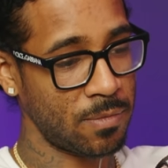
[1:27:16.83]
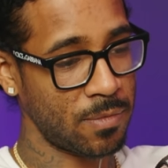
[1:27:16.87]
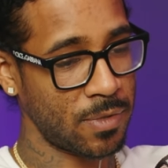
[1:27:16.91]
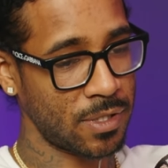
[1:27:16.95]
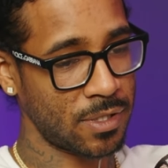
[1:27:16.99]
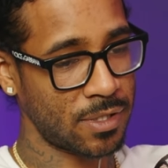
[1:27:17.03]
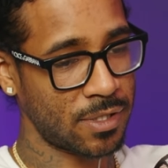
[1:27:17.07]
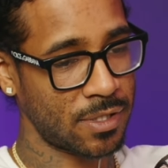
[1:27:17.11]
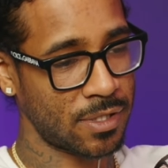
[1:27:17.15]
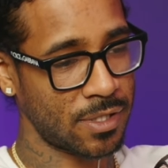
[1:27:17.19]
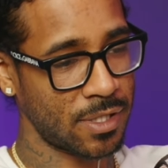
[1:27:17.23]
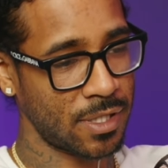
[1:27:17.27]

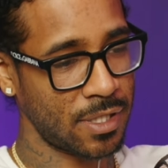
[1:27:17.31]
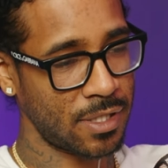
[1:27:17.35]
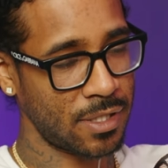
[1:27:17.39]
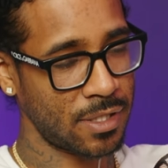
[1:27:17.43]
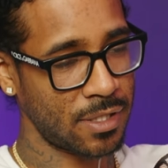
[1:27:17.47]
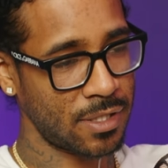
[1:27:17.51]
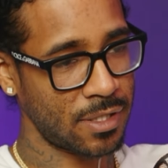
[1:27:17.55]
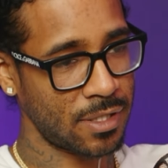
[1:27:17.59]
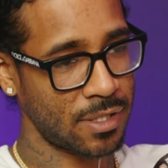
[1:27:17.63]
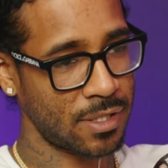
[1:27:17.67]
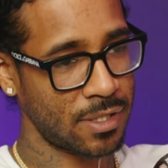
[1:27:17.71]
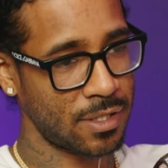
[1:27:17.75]
months
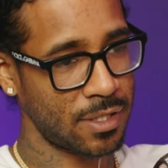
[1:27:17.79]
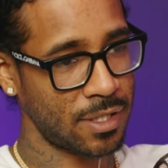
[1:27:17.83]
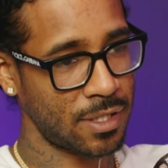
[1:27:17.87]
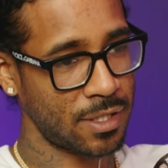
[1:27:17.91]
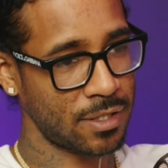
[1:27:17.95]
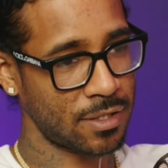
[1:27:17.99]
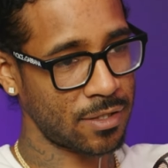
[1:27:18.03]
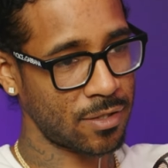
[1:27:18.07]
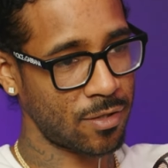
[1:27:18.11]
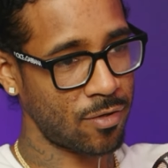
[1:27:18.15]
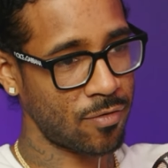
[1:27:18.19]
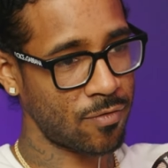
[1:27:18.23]
straight, and
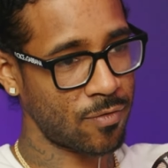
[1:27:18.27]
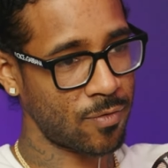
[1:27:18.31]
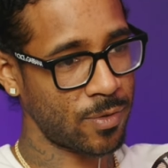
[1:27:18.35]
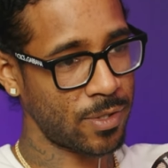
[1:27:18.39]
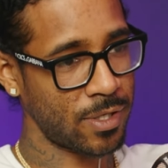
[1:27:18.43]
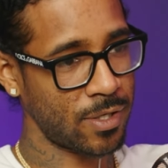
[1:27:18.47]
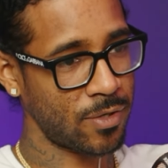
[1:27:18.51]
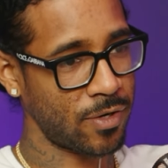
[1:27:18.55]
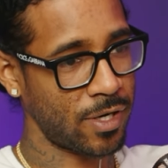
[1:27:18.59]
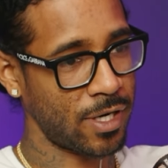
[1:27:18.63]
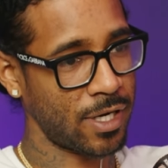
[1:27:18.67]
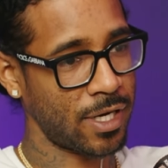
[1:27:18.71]
that's over
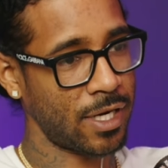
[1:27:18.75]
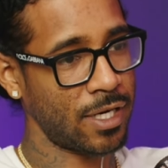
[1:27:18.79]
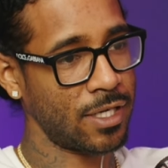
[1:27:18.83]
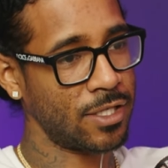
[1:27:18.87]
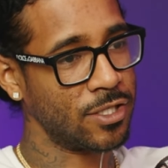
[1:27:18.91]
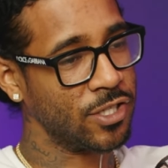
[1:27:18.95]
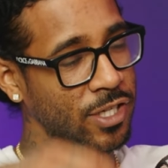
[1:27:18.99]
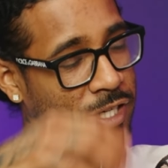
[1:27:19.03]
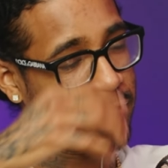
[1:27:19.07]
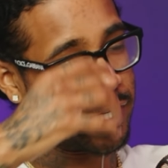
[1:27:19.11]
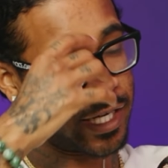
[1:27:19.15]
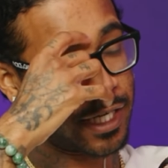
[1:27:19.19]
with, or I
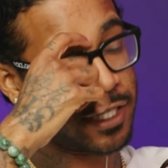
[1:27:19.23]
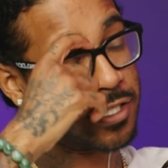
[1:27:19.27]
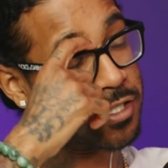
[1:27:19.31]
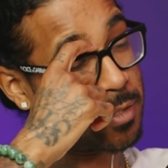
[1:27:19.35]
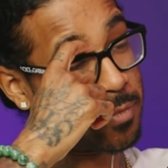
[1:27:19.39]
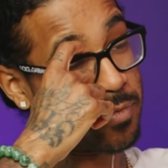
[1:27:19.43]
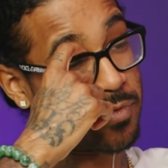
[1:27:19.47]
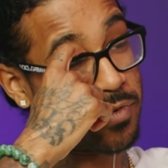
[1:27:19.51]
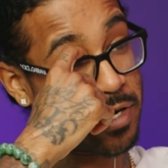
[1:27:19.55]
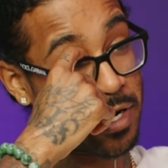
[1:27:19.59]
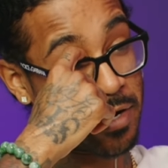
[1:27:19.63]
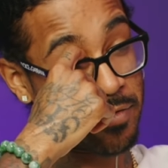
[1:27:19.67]
gotta drink
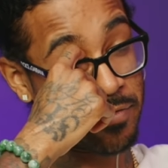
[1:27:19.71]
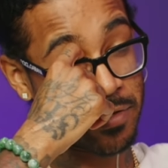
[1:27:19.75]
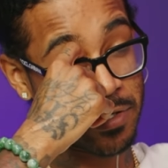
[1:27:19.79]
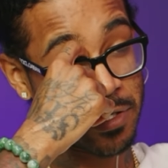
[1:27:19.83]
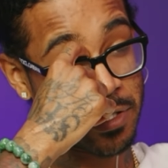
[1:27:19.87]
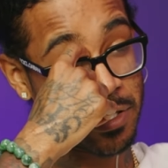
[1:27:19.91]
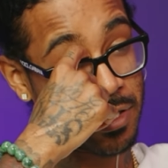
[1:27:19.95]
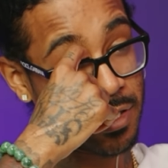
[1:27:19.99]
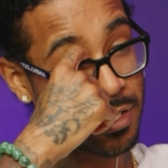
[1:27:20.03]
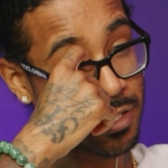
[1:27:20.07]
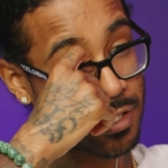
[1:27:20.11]
ketchup forever.